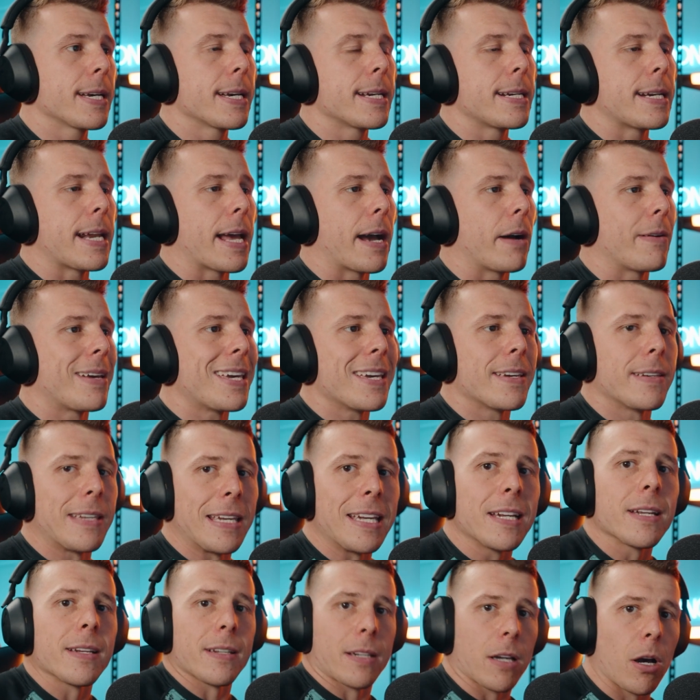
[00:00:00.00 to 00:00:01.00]
Now,
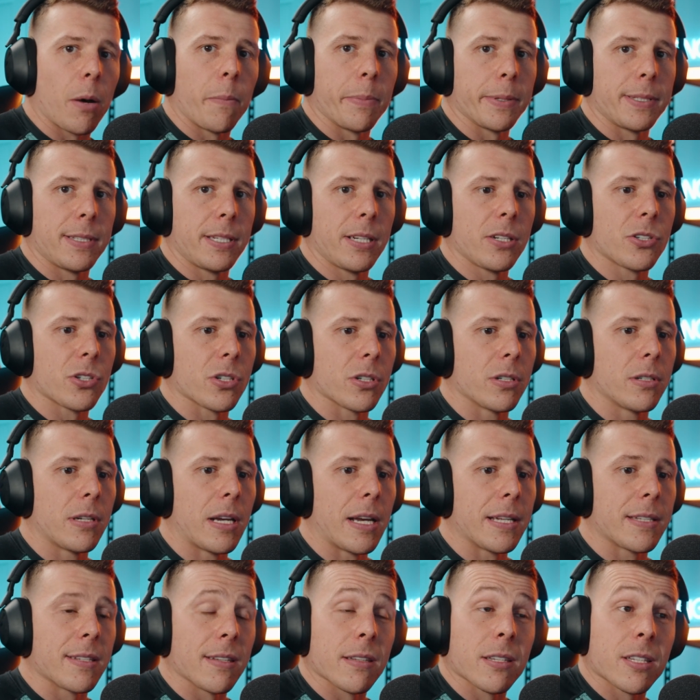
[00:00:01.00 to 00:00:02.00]
in a competition,
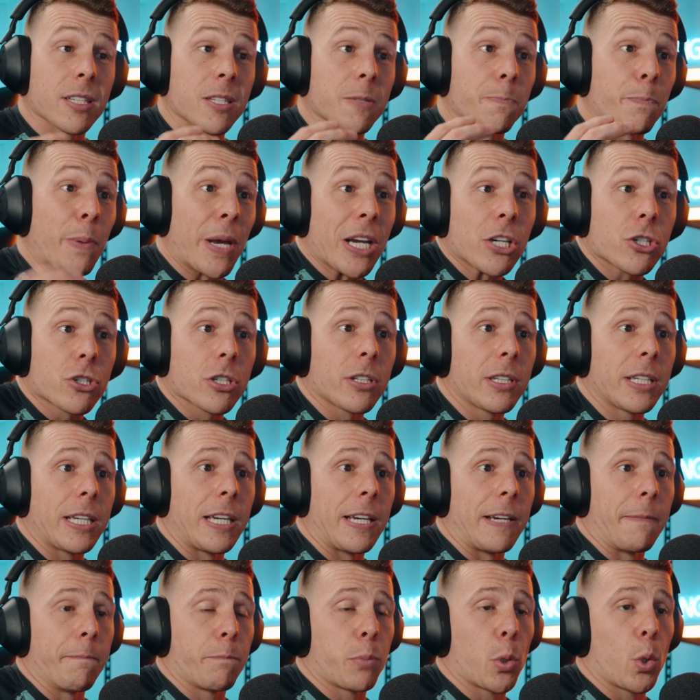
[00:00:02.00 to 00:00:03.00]
it's especially
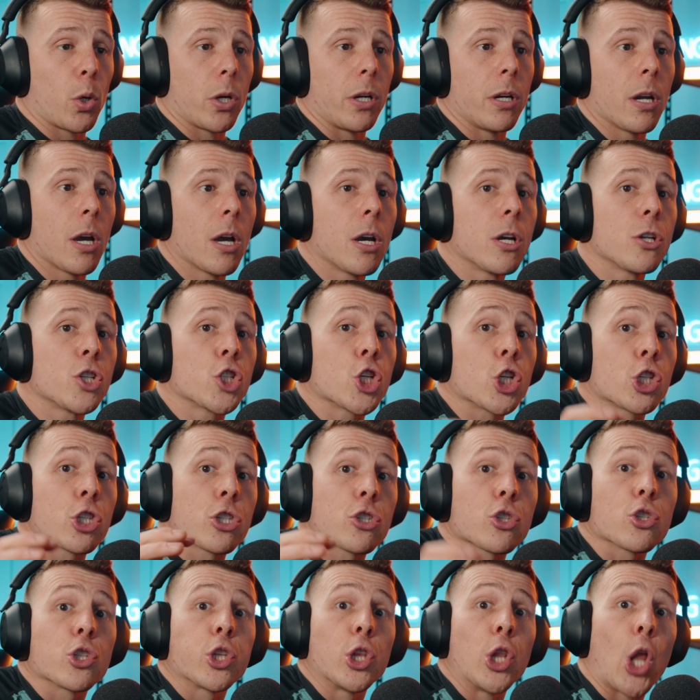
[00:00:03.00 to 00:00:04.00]
important to
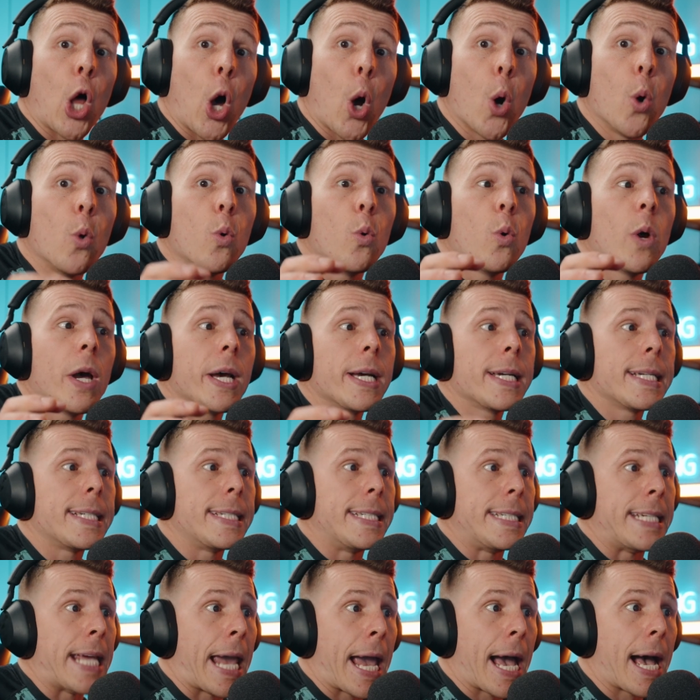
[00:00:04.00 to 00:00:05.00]
slow
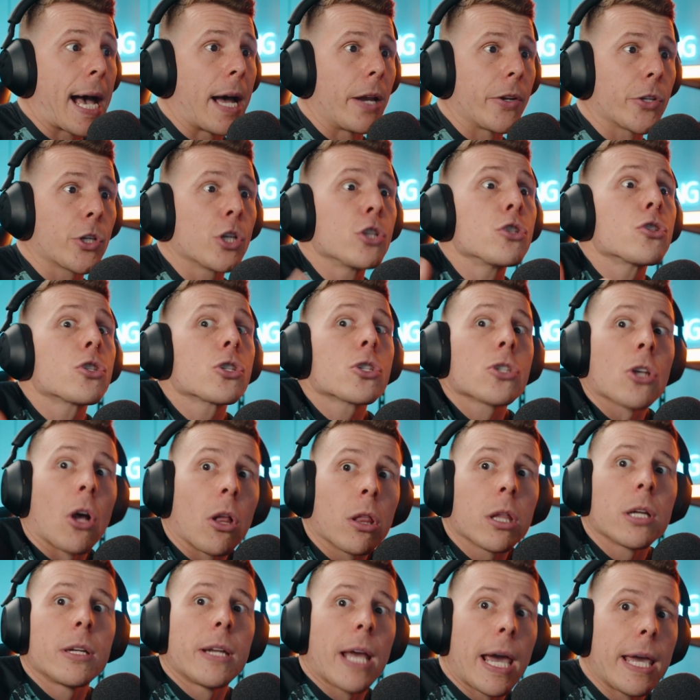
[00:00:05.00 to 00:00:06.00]
down,
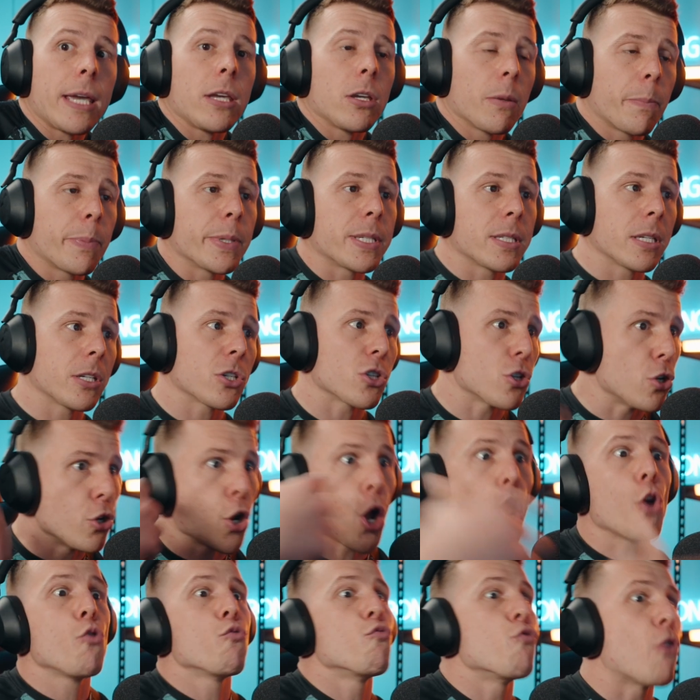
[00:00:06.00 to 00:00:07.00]
consolidate your position.
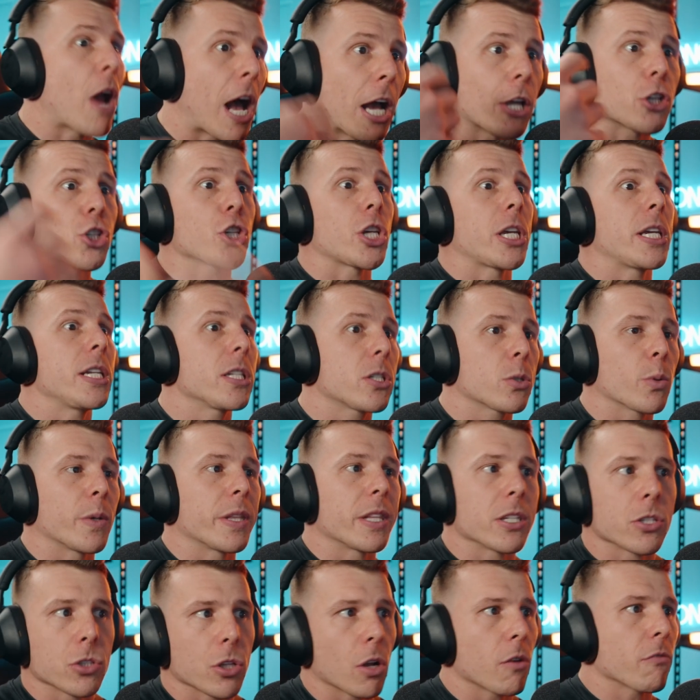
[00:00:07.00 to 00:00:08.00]
Don't rush into it.
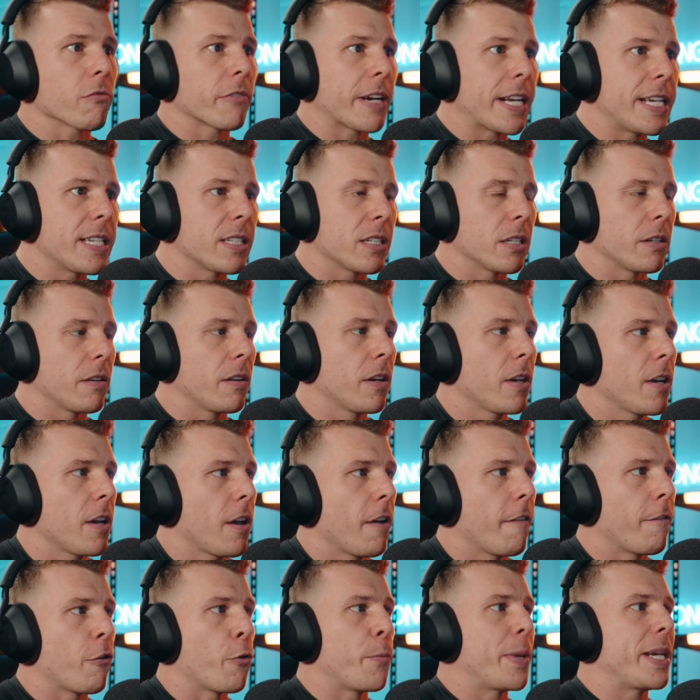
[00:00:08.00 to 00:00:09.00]
There's no reason
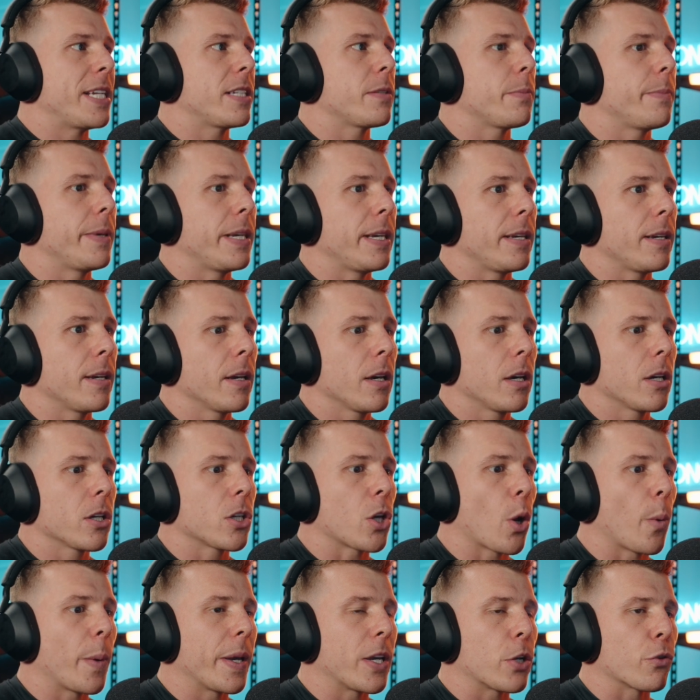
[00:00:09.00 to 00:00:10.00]
for me to be
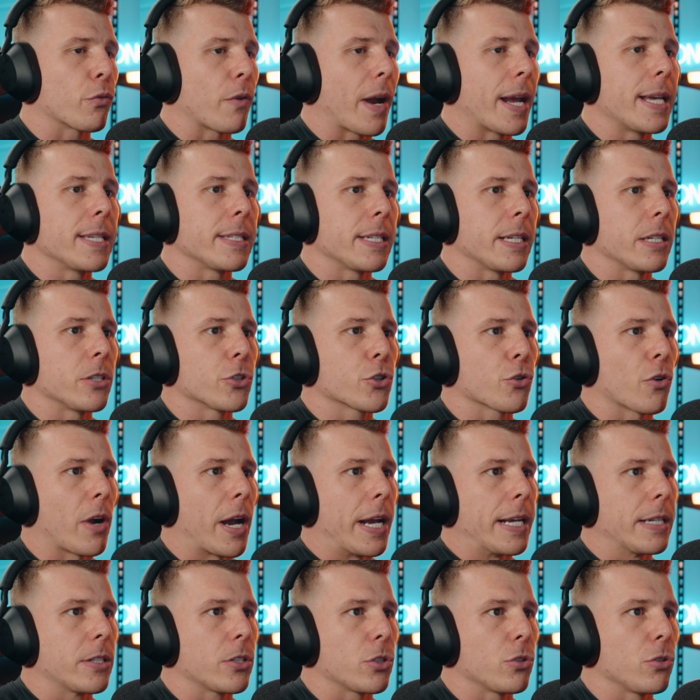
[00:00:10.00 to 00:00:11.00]
going crazy and
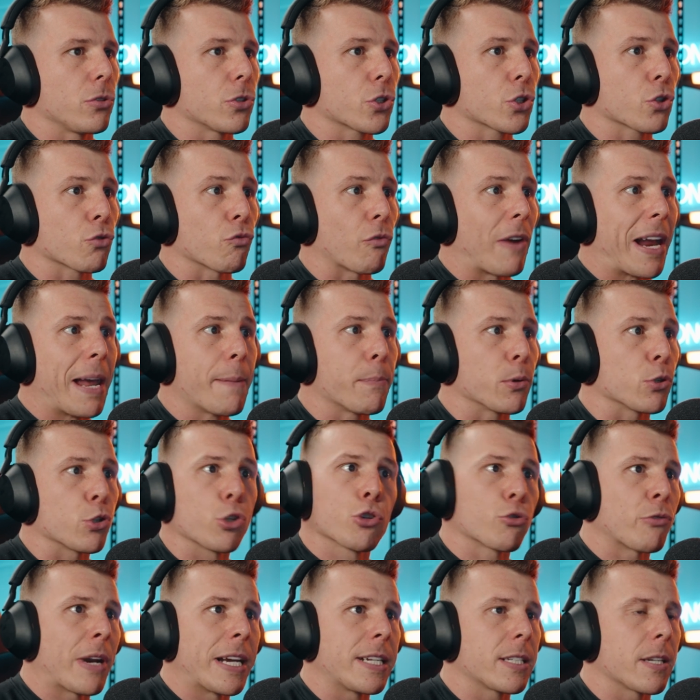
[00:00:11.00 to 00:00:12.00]
trying to scramble
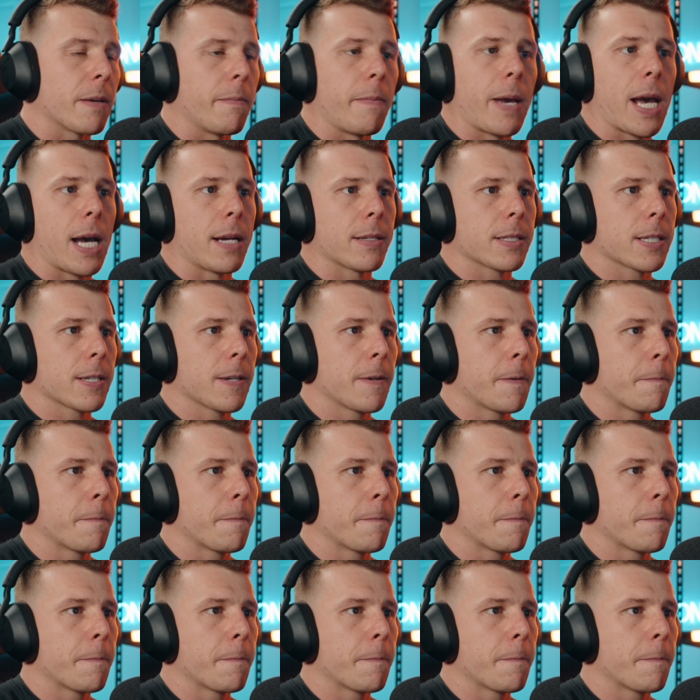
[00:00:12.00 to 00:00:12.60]
straight to mount.